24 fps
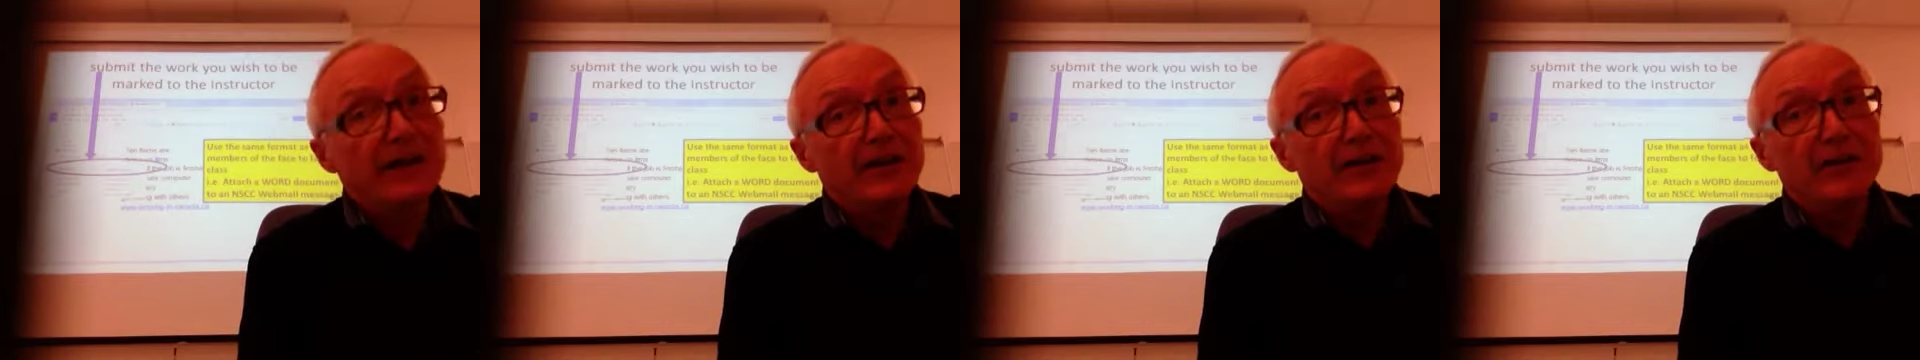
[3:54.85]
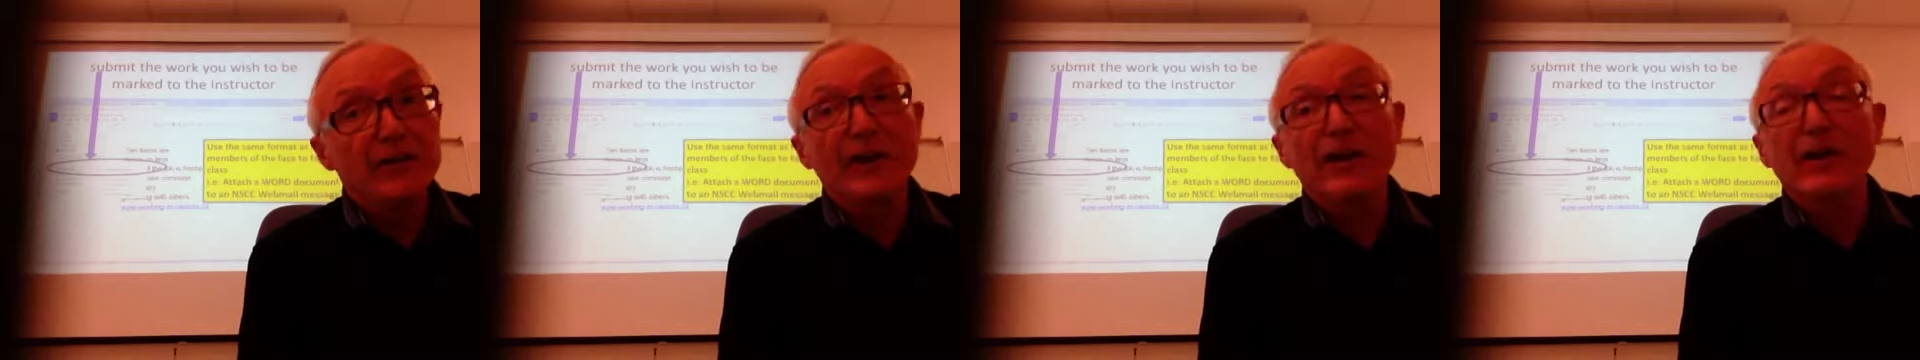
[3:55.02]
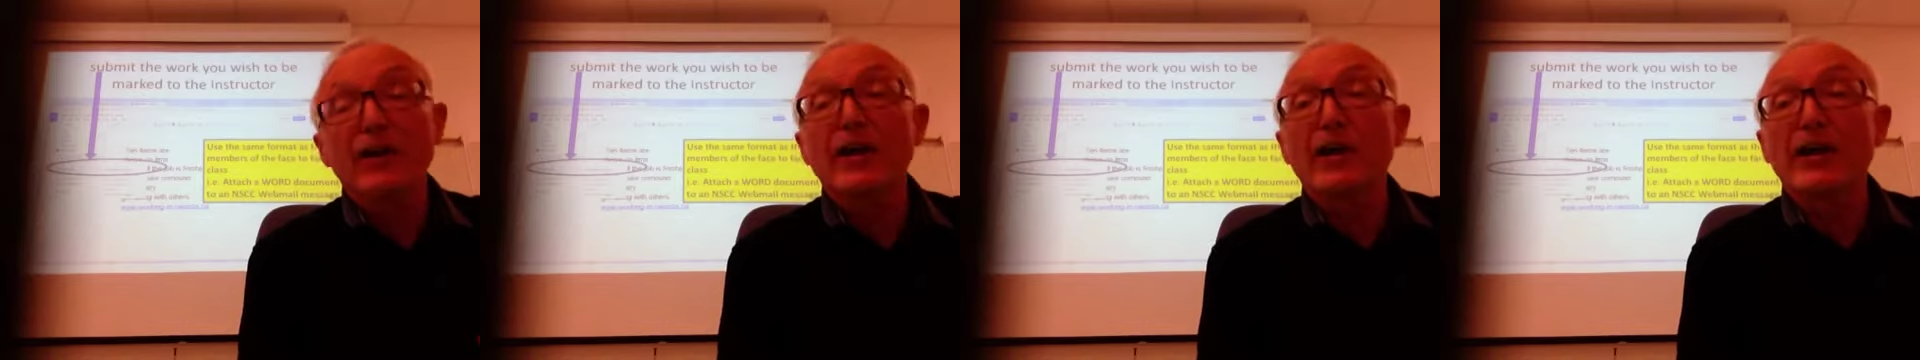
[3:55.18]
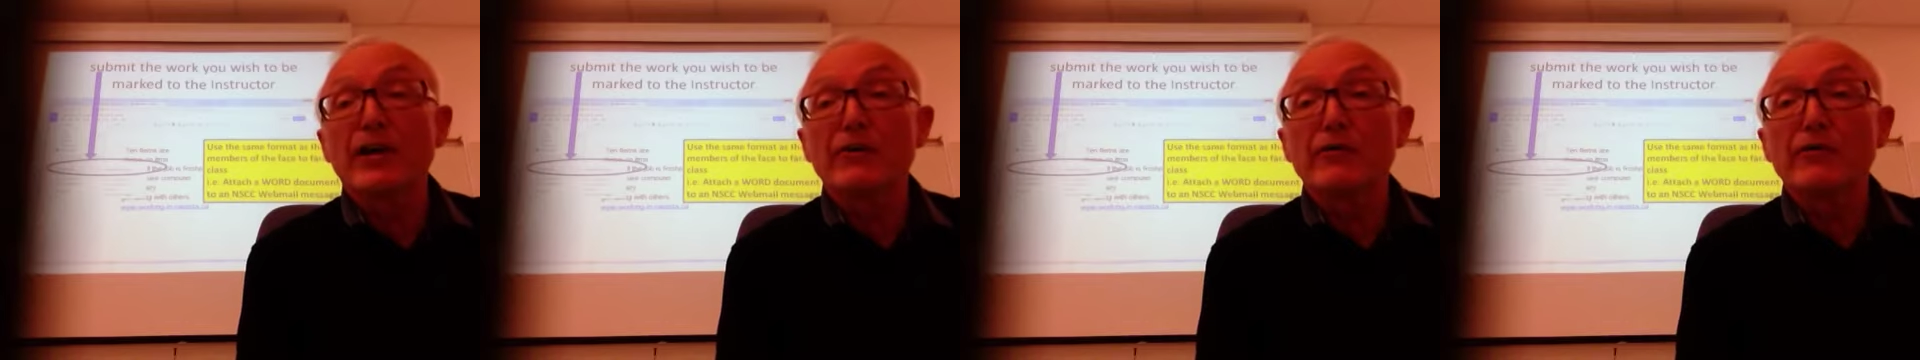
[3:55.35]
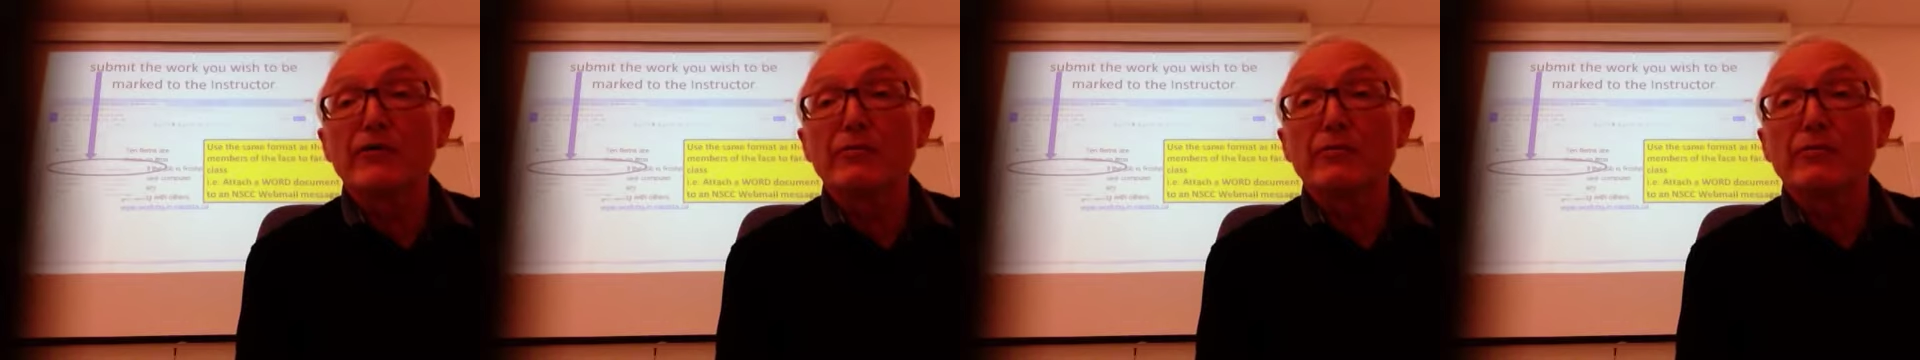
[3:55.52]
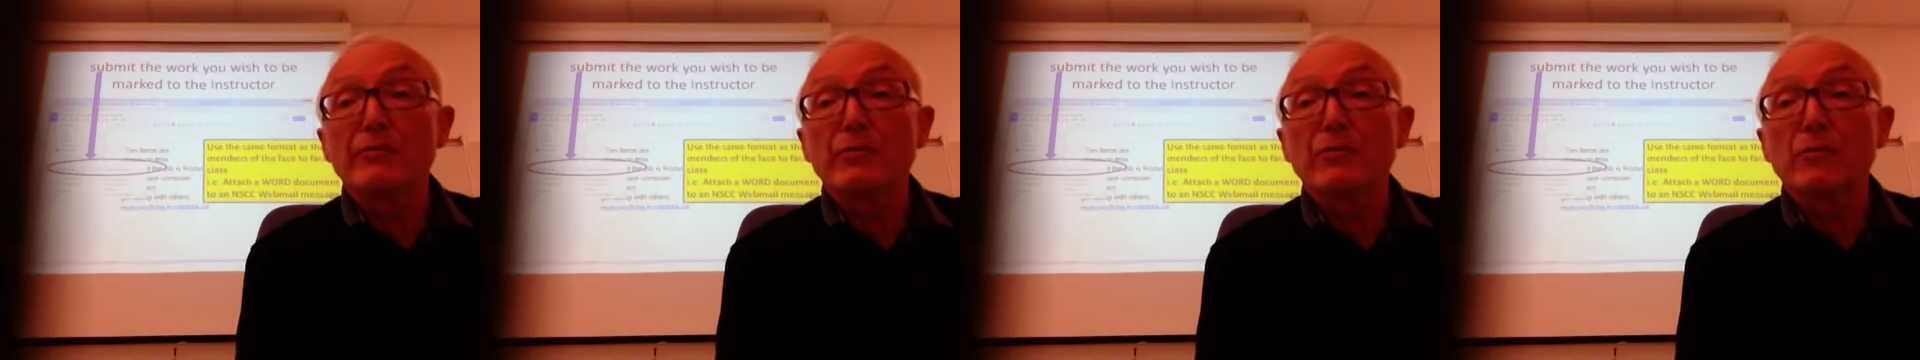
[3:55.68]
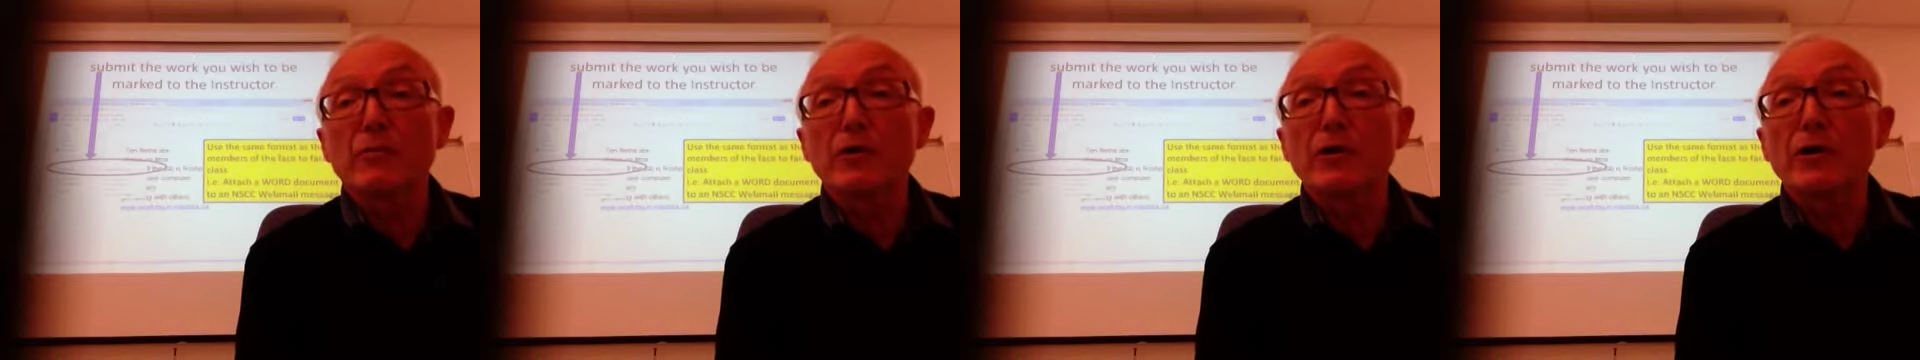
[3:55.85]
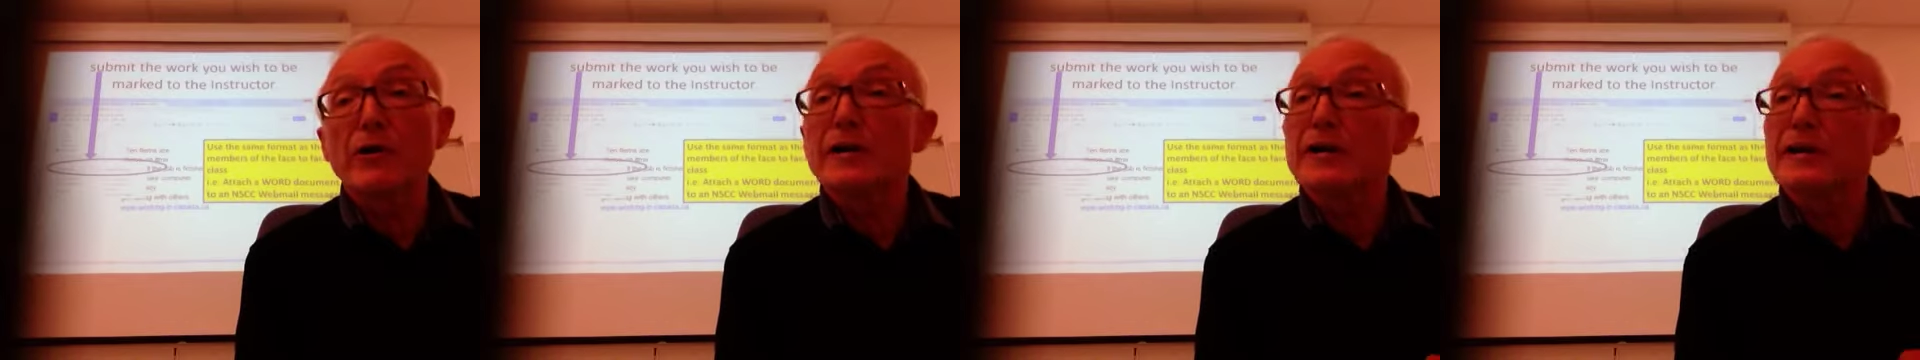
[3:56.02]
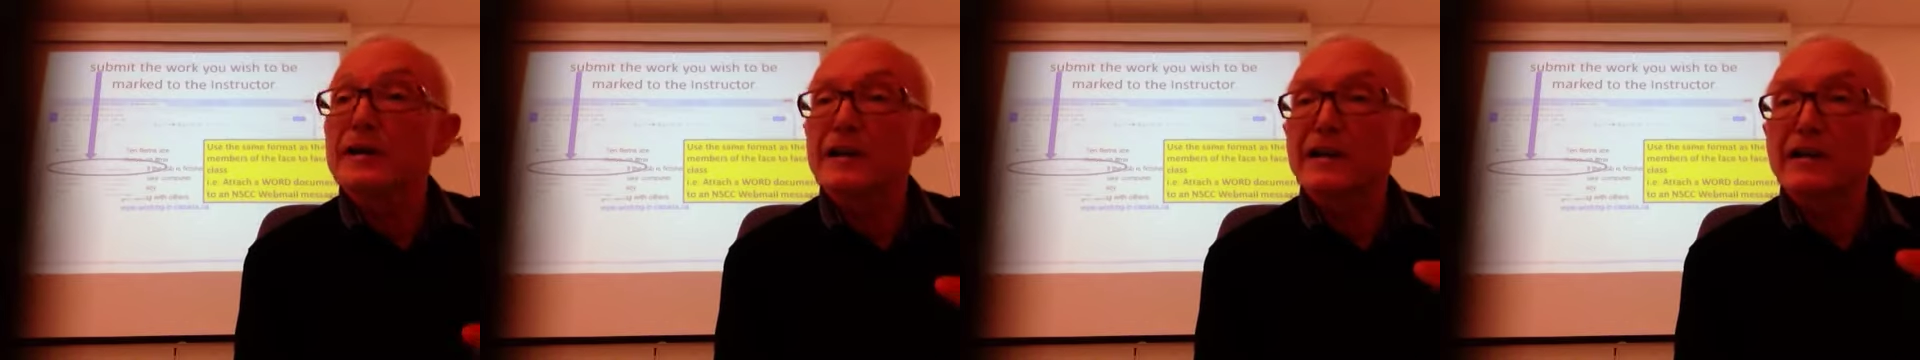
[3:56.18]
You did a lot of good
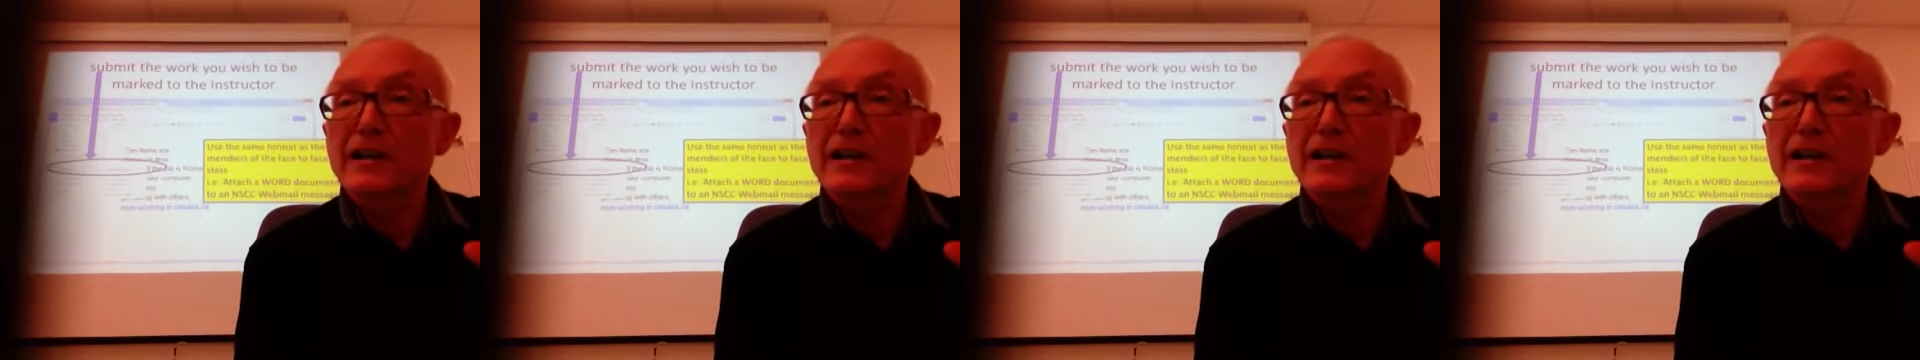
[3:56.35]
work,